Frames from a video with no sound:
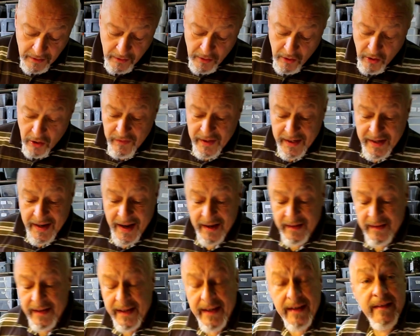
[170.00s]
the lorry
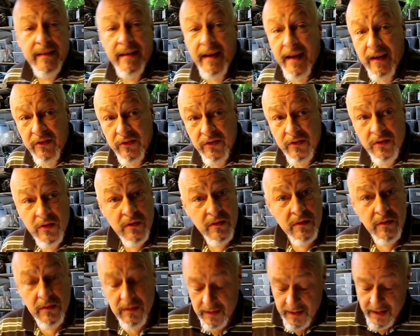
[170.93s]
can't eat this,
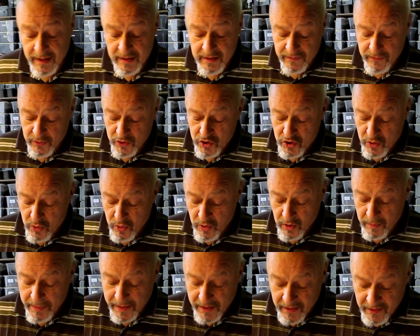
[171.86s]
that's for
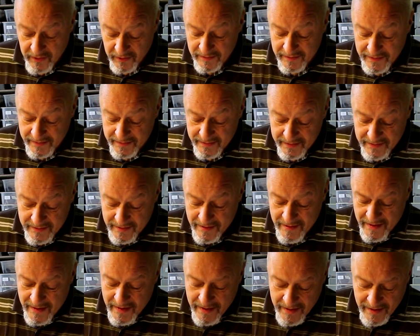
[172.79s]
sure, because this is
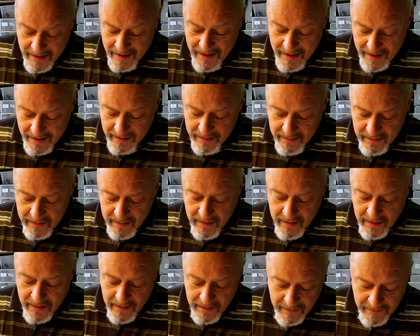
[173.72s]
uh,
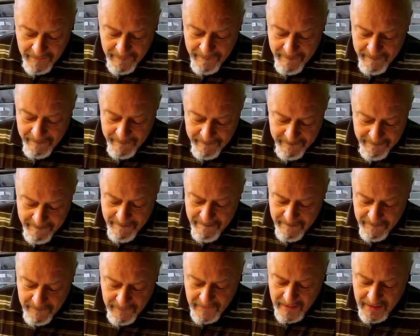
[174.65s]

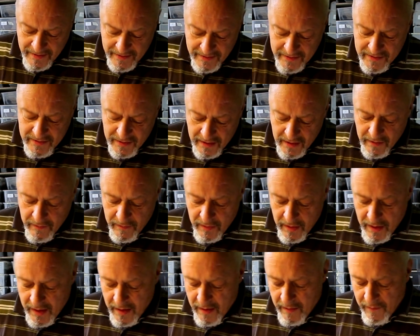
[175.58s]
this is
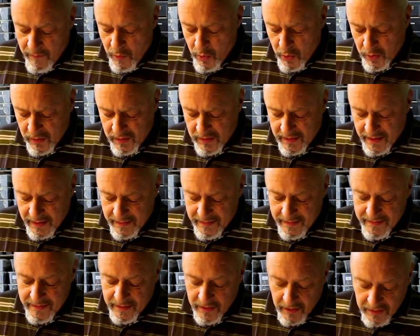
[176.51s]
a, a, wood
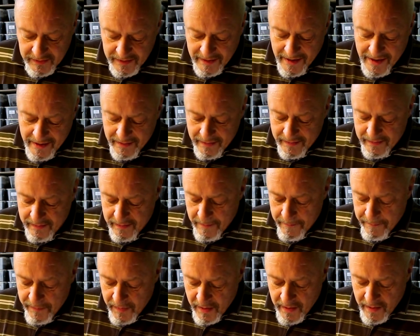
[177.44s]
that is not yet
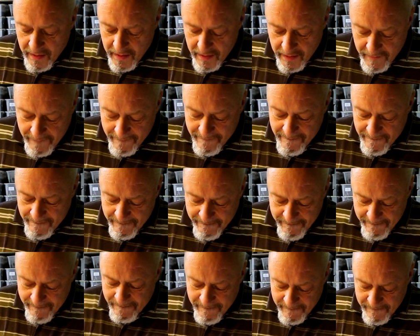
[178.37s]
uh,
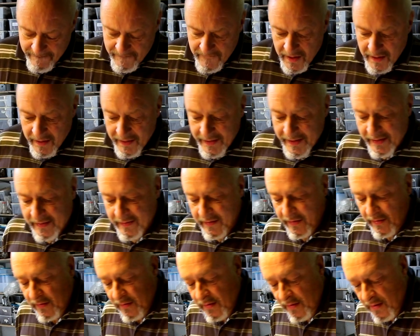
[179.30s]

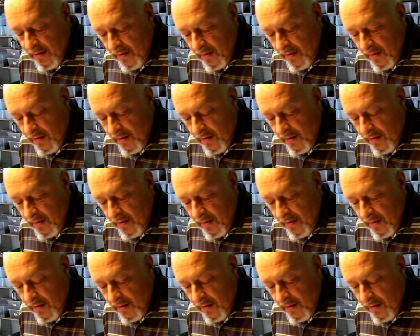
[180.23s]
eaten